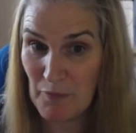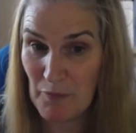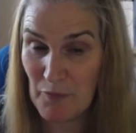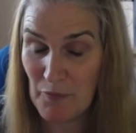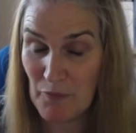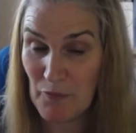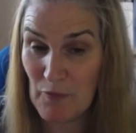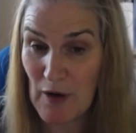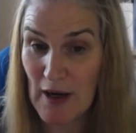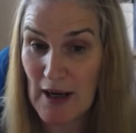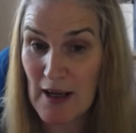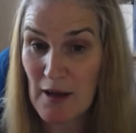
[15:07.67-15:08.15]

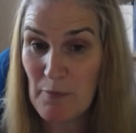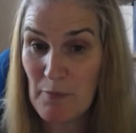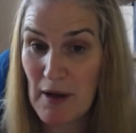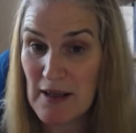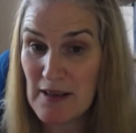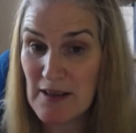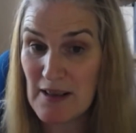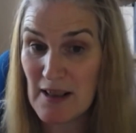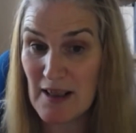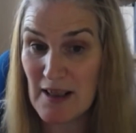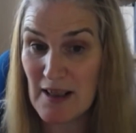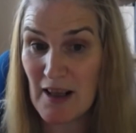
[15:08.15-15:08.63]

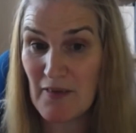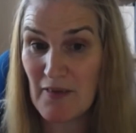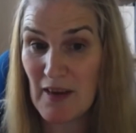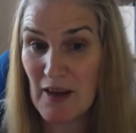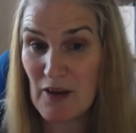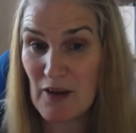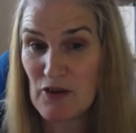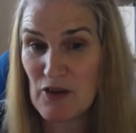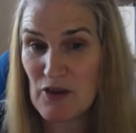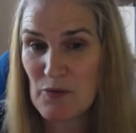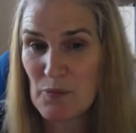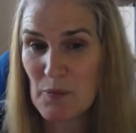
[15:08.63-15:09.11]
recommended, and they're
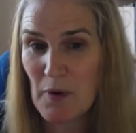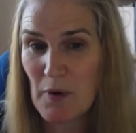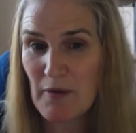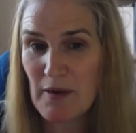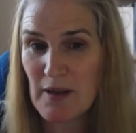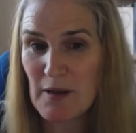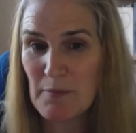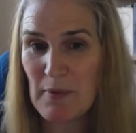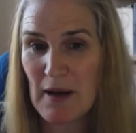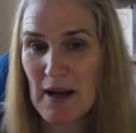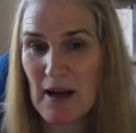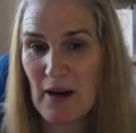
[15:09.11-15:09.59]
just worried
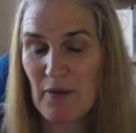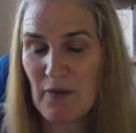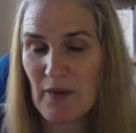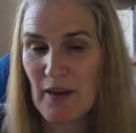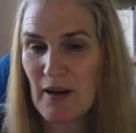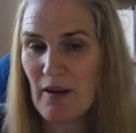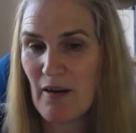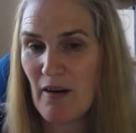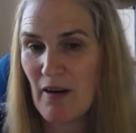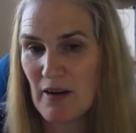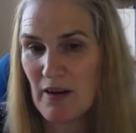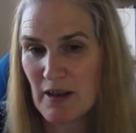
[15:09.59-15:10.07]
about their
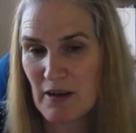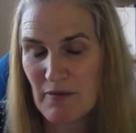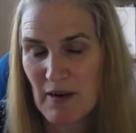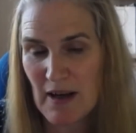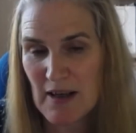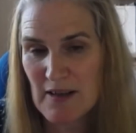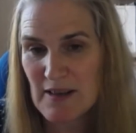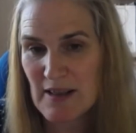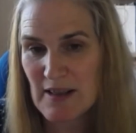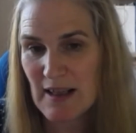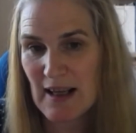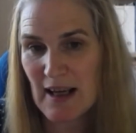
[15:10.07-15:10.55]

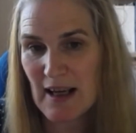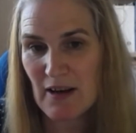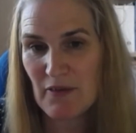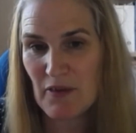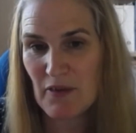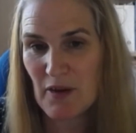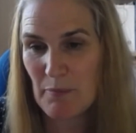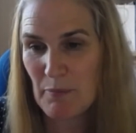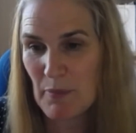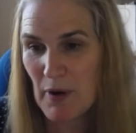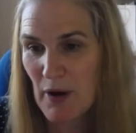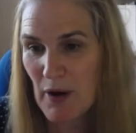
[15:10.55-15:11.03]
cardiovascular health,
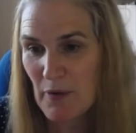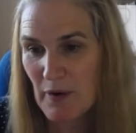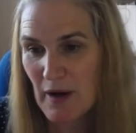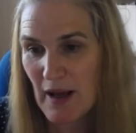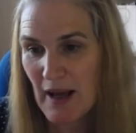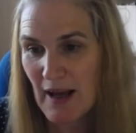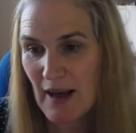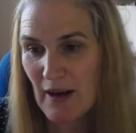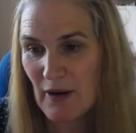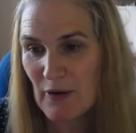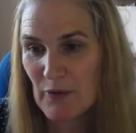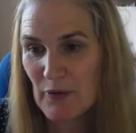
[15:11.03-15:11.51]
their bone
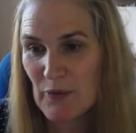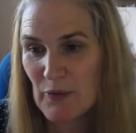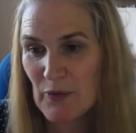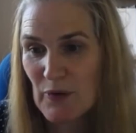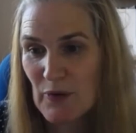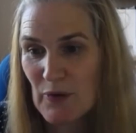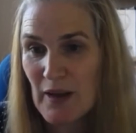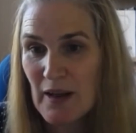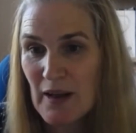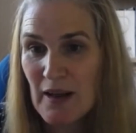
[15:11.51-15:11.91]
health.